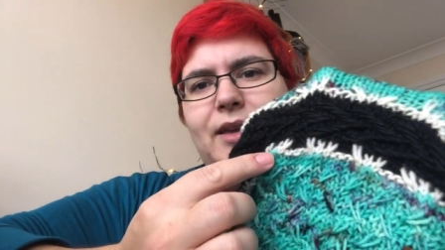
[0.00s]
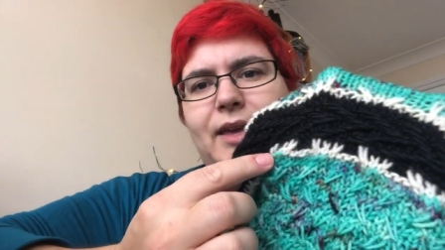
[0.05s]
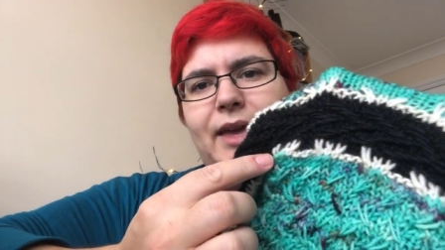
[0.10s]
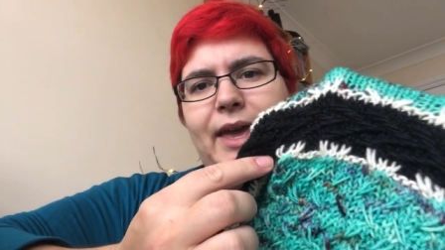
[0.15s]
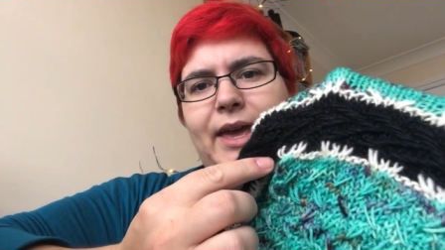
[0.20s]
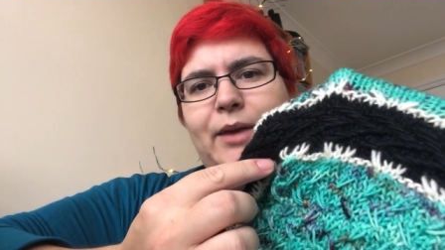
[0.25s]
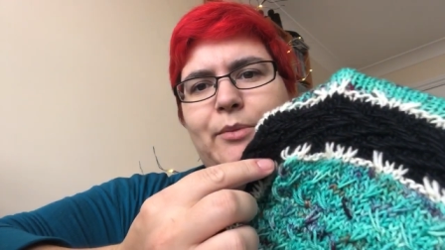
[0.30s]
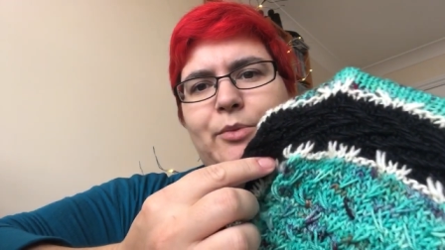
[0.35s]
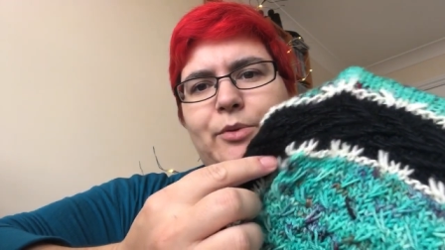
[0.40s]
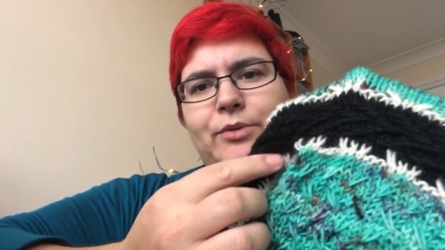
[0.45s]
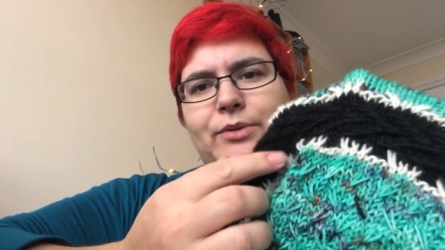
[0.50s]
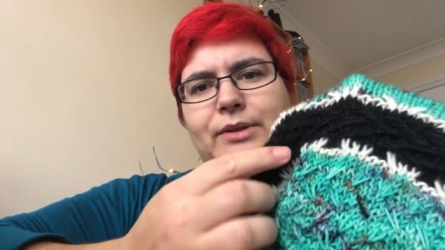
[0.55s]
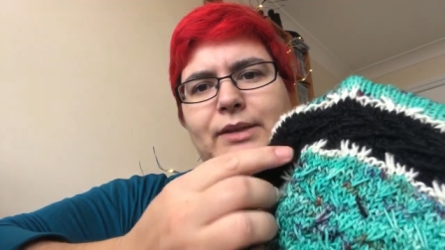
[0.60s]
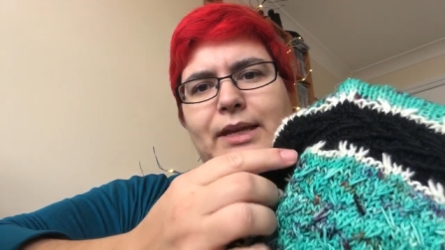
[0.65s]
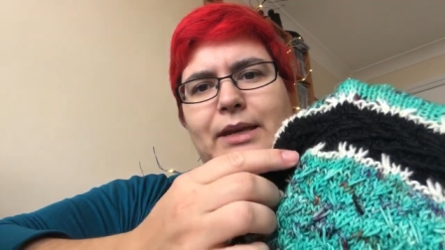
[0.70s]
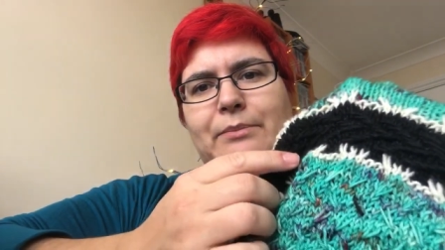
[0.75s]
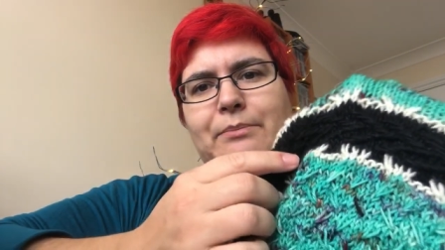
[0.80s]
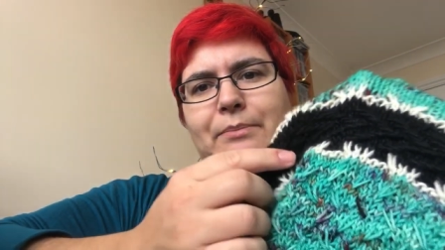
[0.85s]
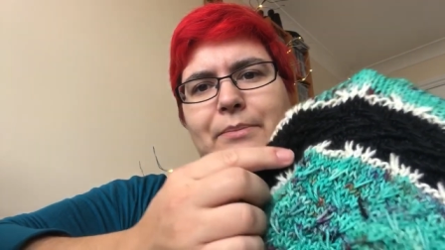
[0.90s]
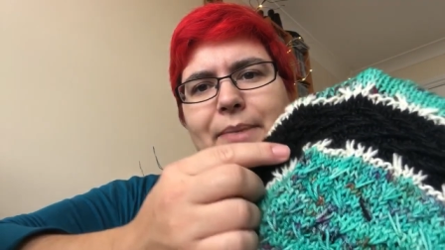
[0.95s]

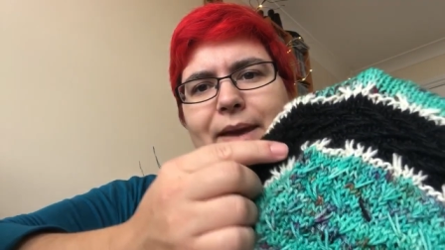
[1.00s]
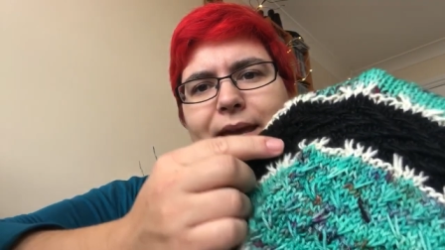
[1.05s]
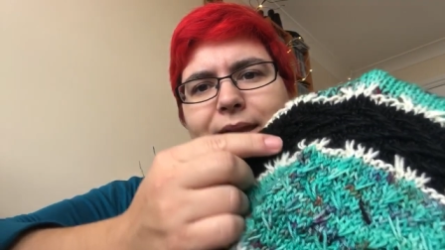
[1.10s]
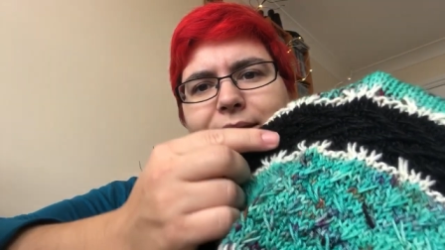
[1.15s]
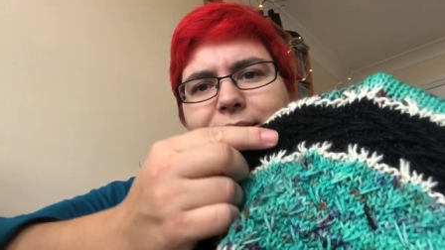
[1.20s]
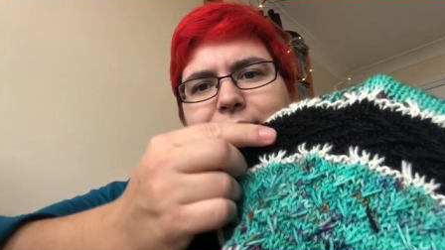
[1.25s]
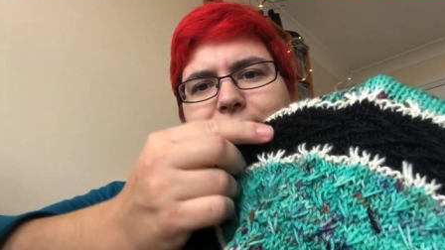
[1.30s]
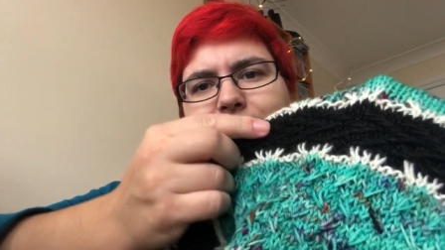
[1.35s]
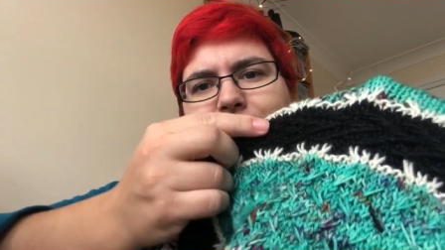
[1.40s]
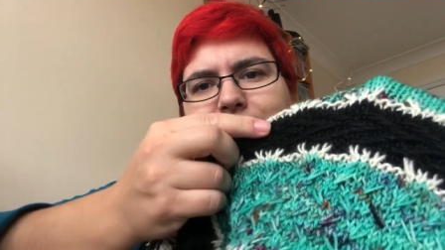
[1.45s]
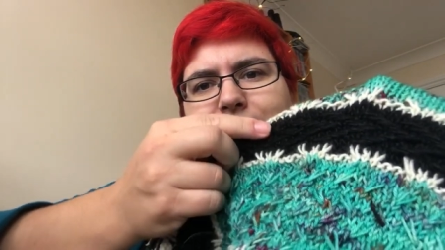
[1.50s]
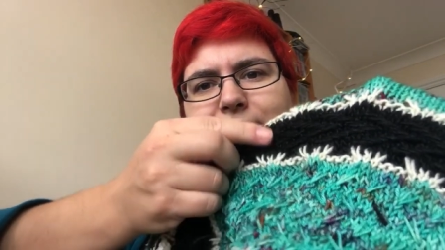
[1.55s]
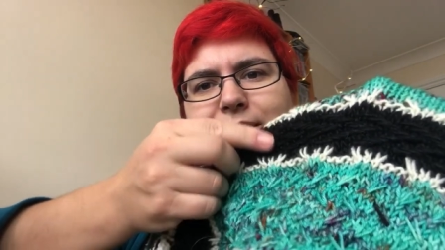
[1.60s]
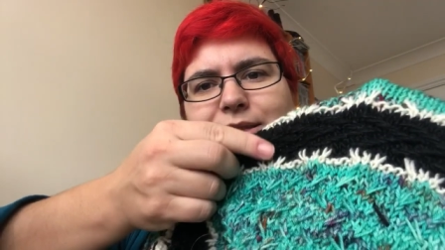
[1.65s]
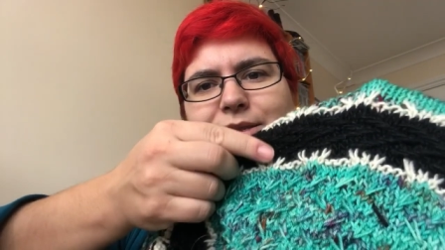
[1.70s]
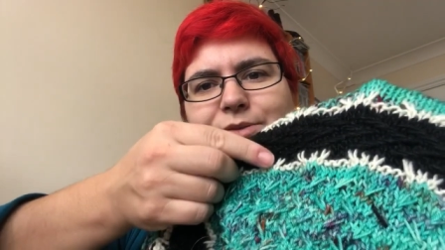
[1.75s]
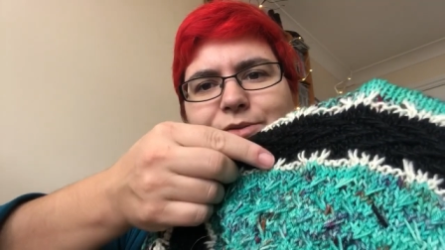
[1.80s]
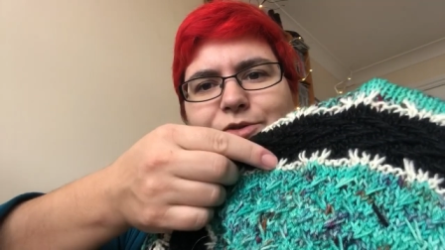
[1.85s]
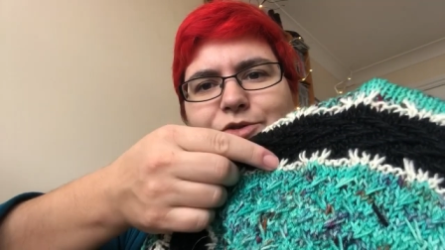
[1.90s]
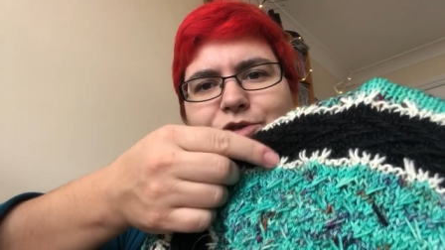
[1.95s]
cabley bits
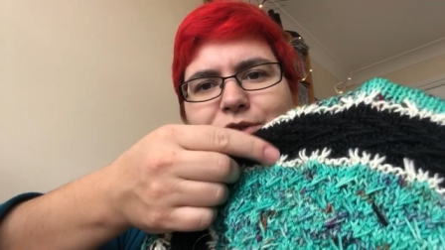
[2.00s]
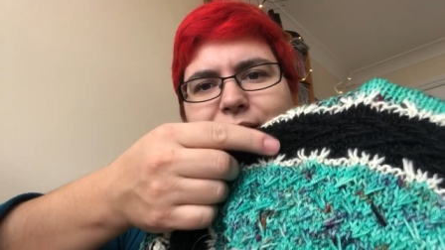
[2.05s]
that sort of